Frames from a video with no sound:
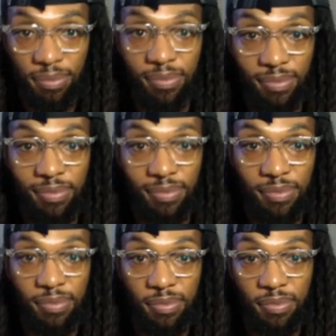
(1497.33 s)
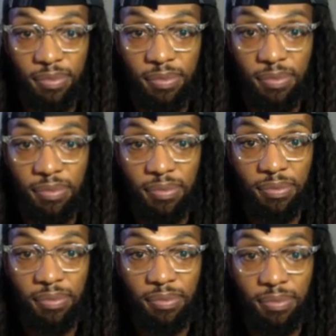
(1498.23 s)

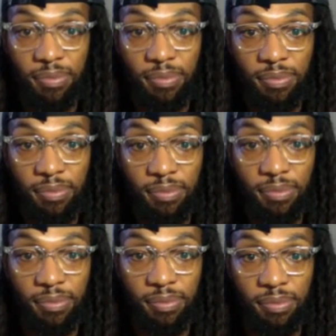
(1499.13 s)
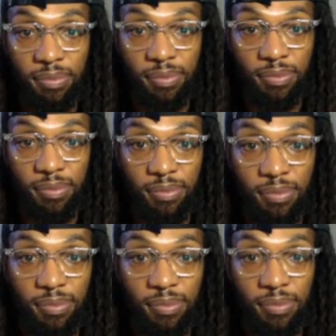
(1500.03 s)

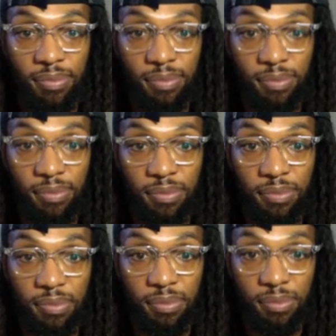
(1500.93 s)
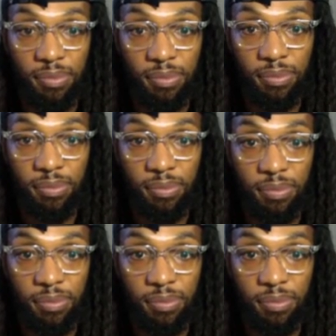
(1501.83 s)
This person isn't speaking.